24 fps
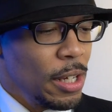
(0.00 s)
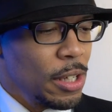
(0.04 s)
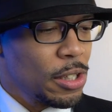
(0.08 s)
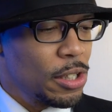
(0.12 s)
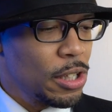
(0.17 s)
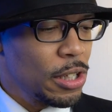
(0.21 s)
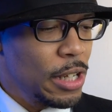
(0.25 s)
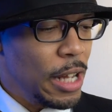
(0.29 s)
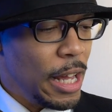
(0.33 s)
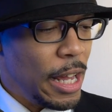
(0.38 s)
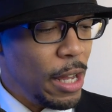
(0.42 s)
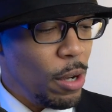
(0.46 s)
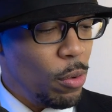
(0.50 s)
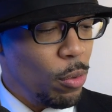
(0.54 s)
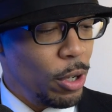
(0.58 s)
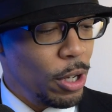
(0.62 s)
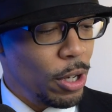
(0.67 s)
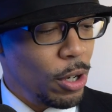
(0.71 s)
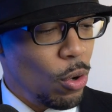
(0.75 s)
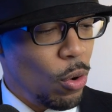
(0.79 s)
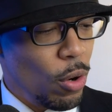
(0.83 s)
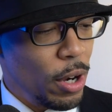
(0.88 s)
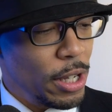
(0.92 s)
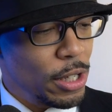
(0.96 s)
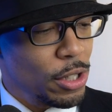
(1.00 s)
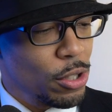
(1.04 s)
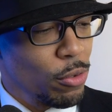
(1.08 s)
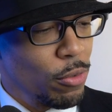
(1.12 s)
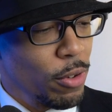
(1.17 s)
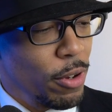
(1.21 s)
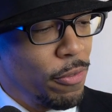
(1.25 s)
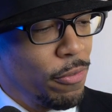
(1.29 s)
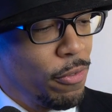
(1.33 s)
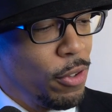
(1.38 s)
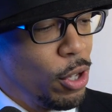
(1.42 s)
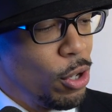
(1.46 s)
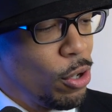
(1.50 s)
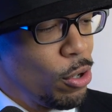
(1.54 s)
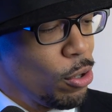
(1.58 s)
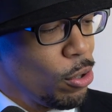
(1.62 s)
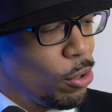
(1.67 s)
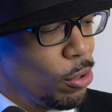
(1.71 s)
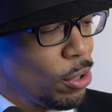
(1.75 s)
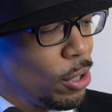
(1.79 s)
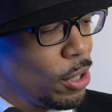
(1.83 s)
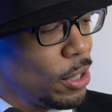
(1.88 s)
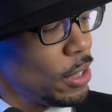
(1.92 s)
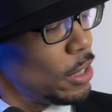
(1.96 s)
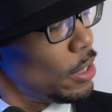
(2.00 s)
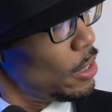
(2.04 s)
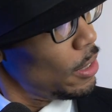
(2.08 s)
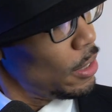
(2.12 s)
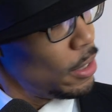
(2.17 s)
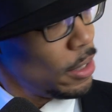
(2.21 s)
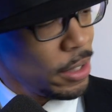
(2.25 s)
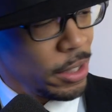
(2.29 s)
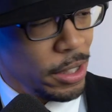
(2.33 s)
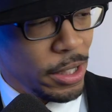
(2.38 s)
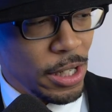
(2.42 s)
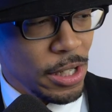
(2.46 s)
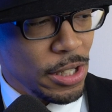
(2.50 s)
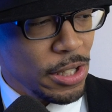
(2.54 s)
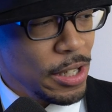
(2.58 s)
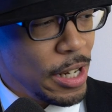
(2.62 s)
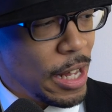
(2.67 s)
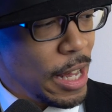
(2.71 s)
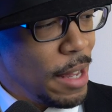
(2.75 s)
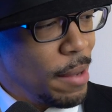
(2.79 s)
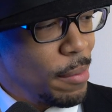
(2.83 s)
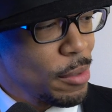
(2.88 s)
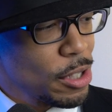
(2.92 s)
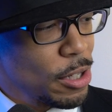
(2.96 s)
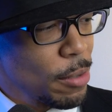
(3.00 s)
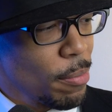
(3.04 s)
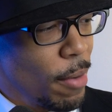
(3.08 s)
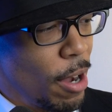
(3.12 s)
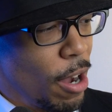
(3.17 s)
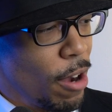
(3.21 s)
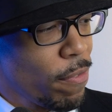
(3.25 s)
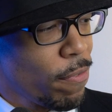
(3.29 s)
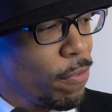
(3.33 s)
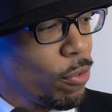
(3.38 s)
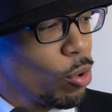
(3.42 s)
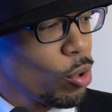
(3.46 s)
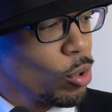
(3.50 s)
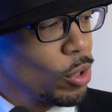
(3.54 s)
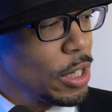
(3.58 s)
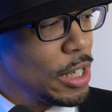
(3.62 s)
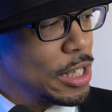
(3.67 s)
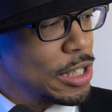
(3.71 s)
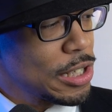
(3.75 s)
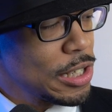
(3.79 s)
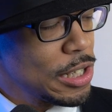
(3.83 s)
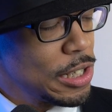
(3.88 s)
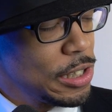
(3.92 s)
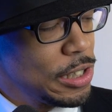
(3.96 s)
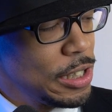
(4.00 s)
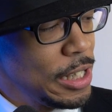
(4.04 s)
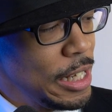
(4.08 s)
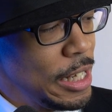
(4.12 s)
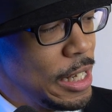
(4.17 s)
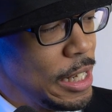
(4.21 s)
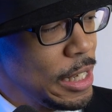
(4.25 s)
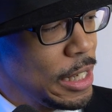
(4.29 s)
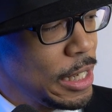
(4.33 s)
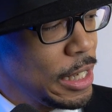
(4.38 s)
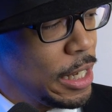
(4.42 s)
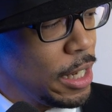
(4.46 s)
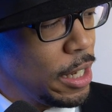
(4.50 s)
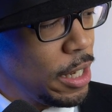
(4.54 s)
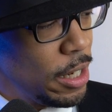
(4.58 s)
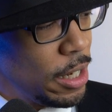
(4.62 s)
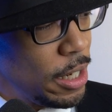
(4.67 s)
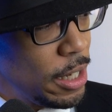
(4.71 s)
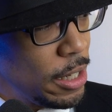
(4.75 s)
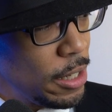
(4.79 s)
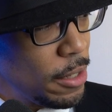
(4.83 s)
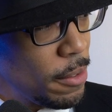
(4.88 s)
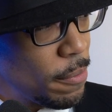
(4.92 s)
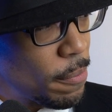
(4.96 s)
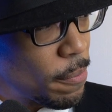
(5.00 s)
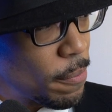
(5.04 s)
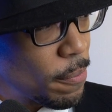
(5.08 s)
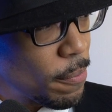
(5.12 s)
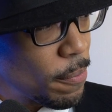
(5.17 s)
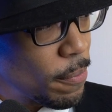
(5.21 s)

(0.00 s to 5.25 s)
Today, we're going to review, this name is a mouthful. This is the Kirin.